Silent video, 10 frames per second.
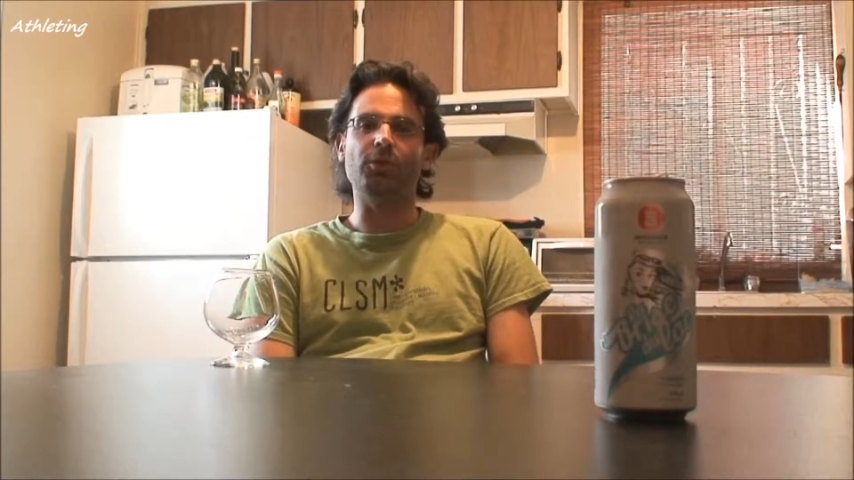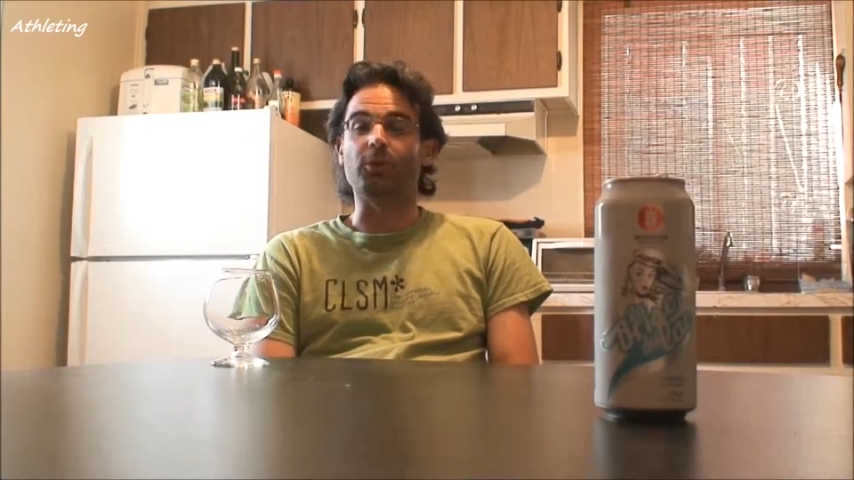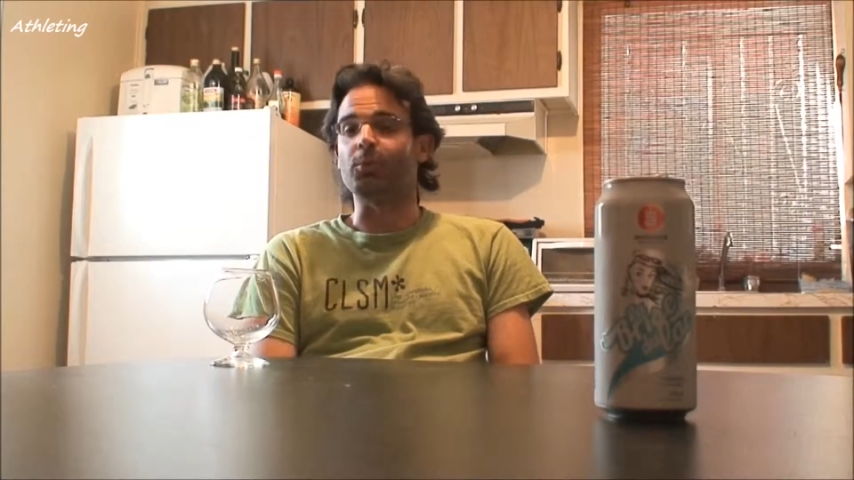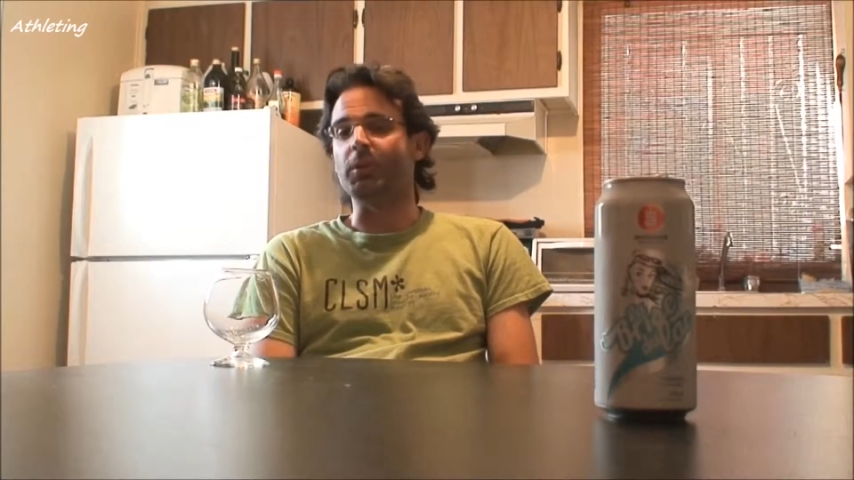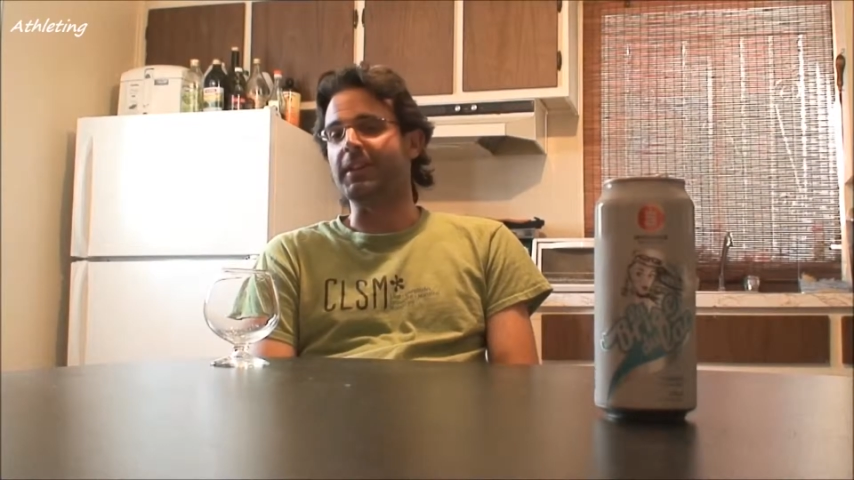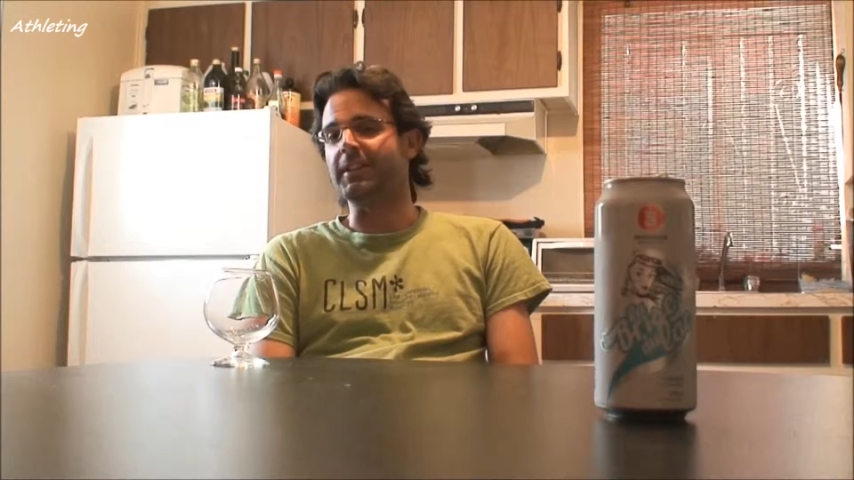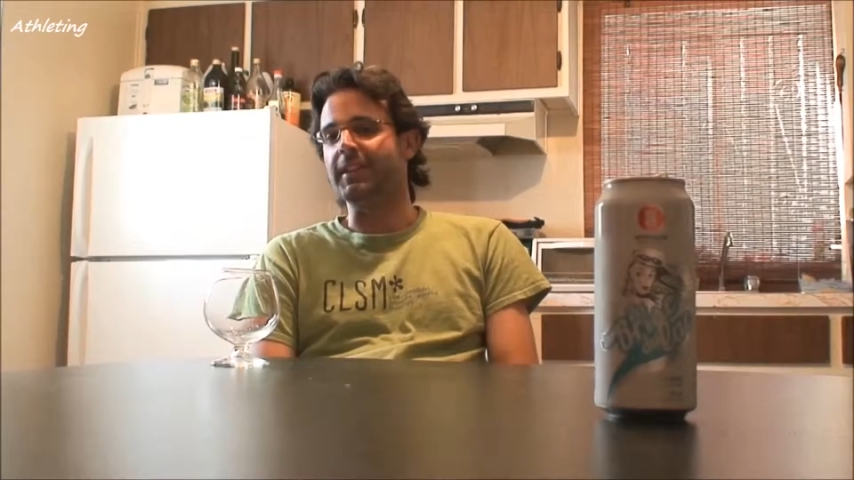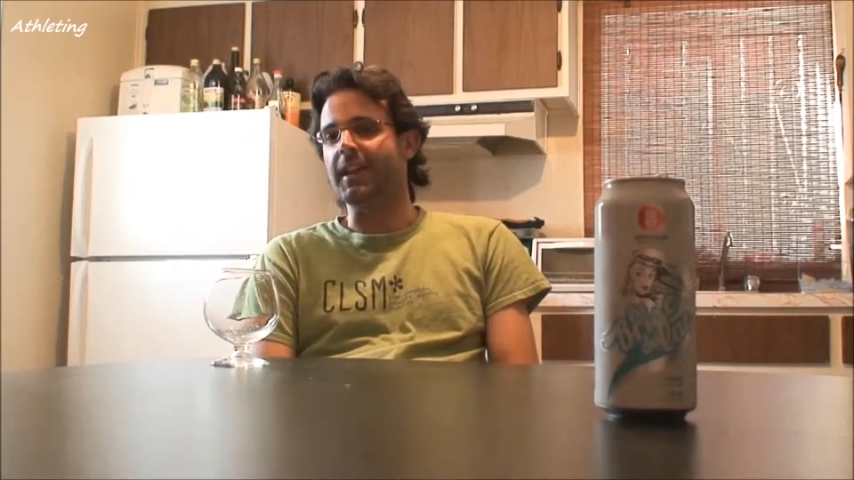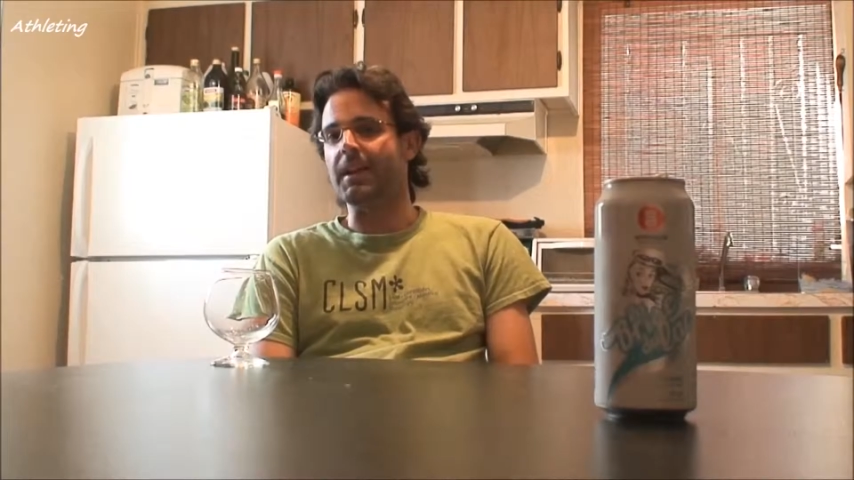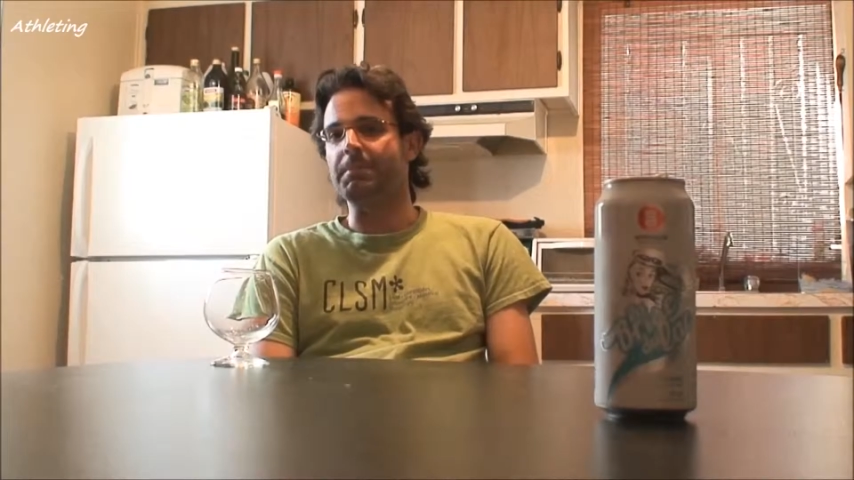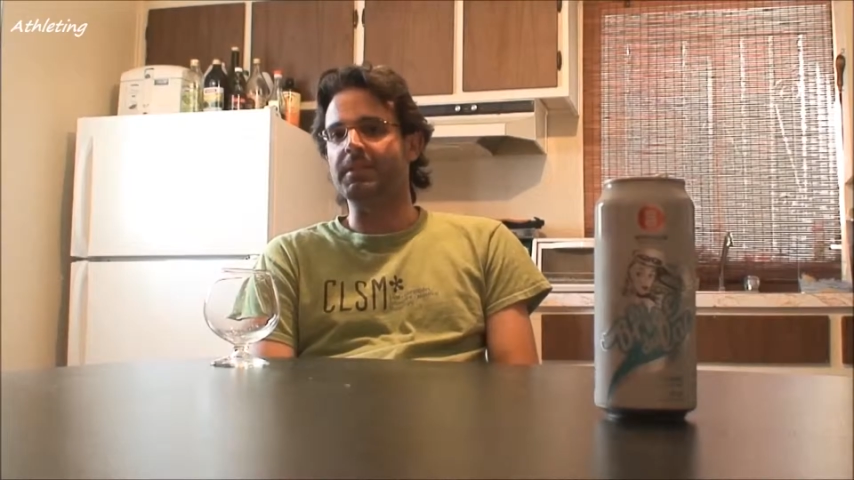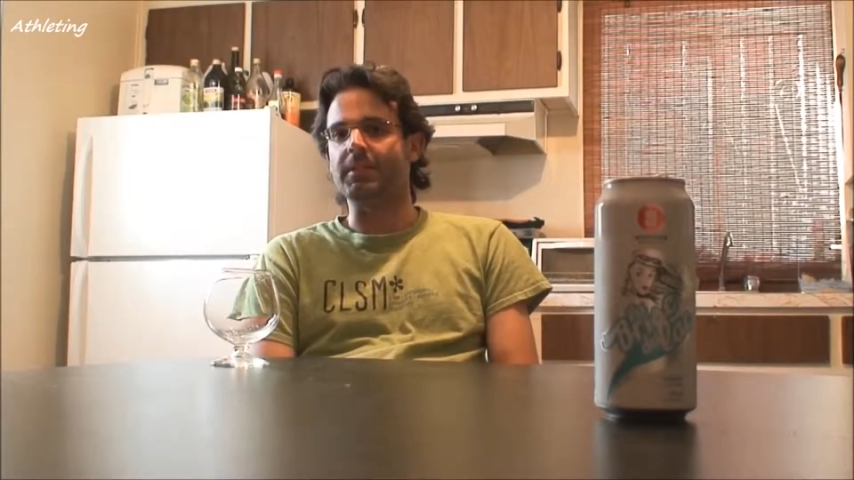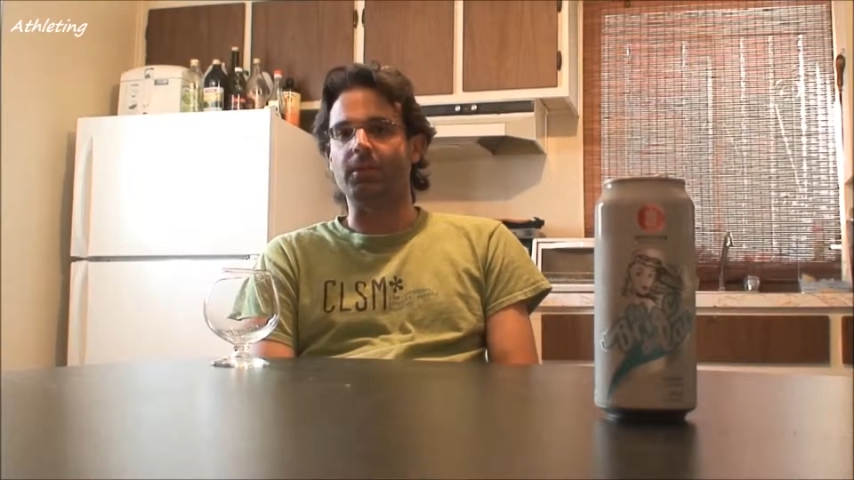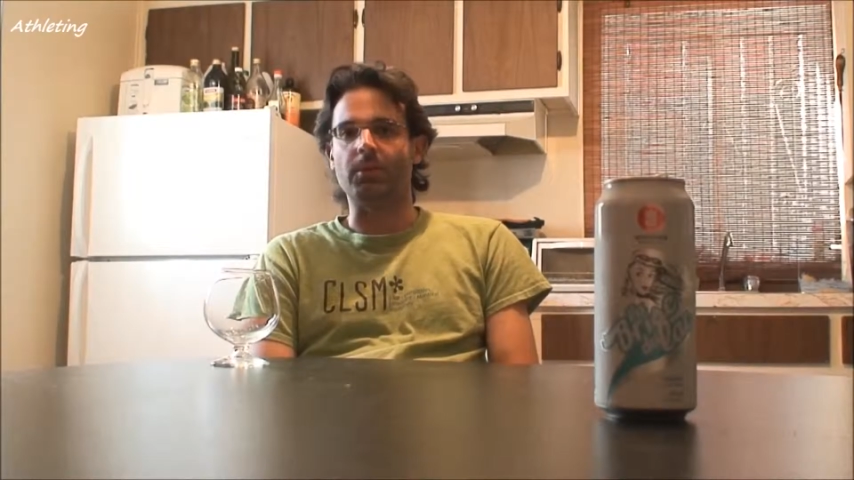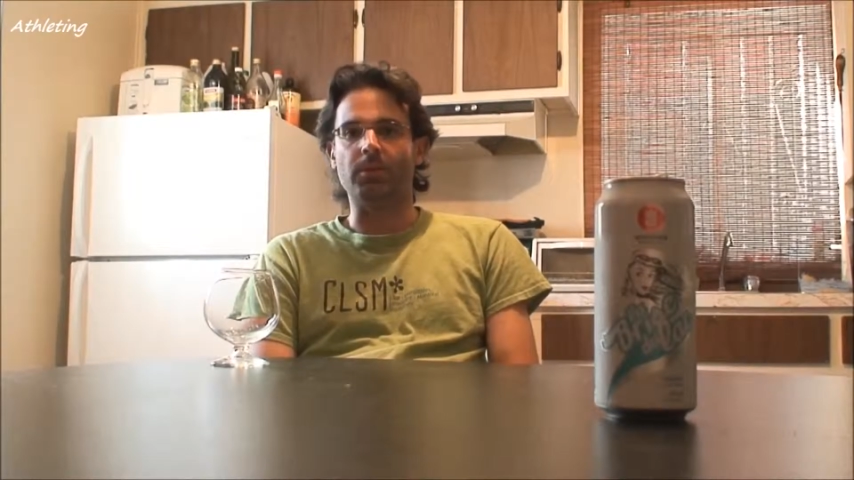your weekly
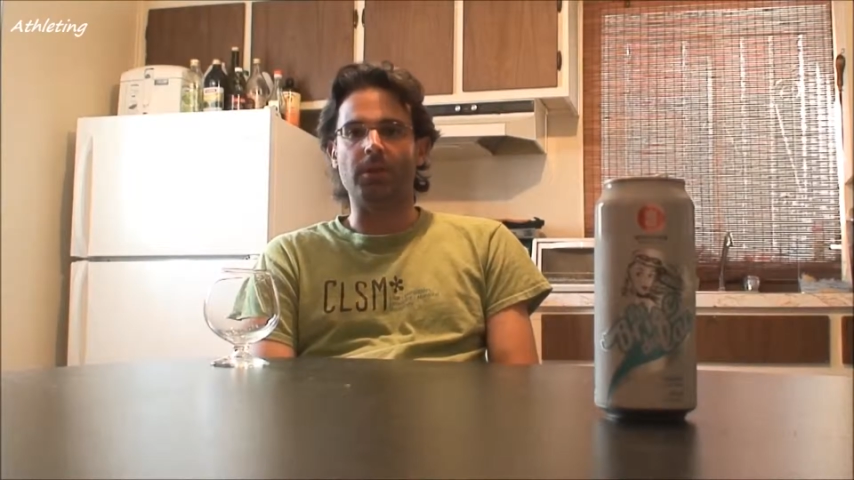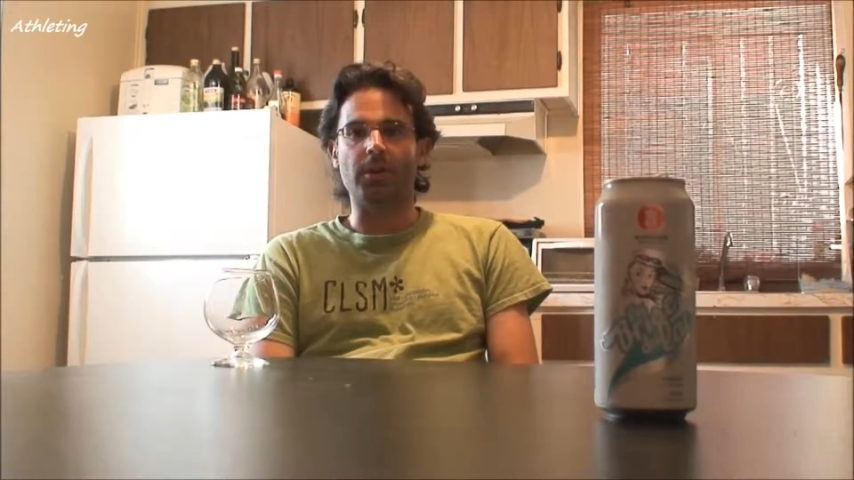episode